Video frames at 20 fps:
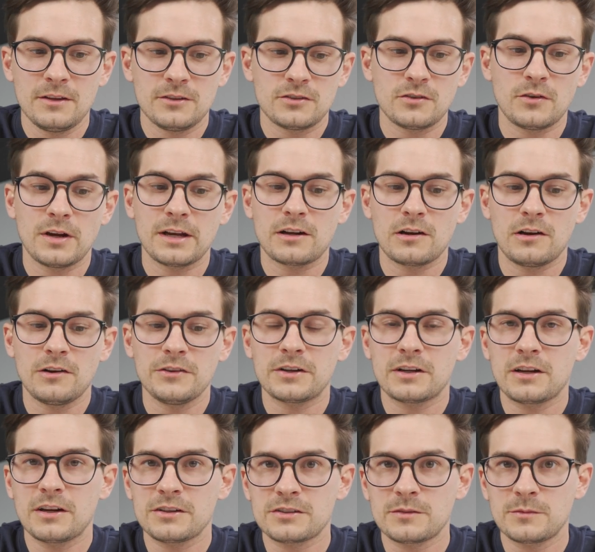So I called their
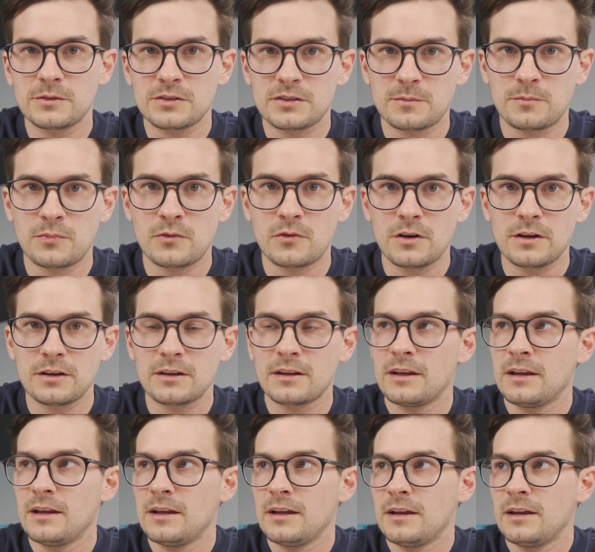customer support
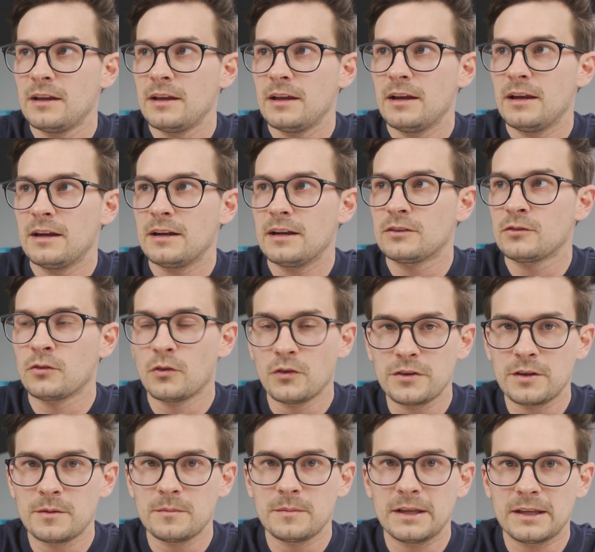and I
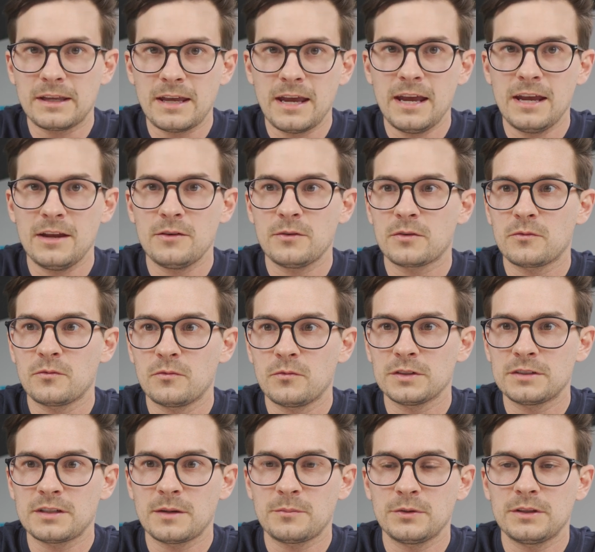told them like, hey, like,
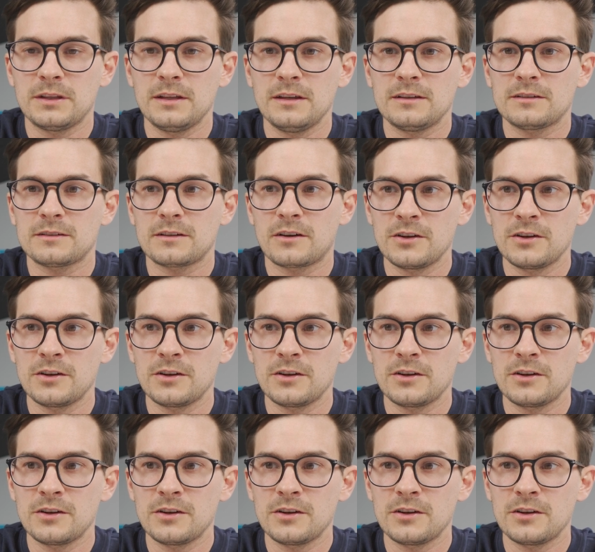what's up with this?